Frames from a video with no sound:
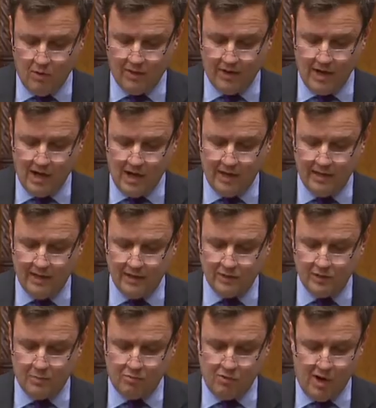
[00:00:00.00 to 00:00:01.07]
Northern Ireland
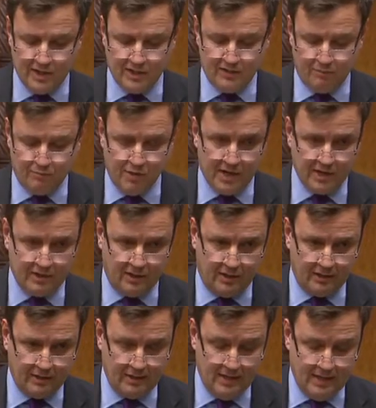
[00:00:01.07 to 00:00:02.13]
is the price of Brexit.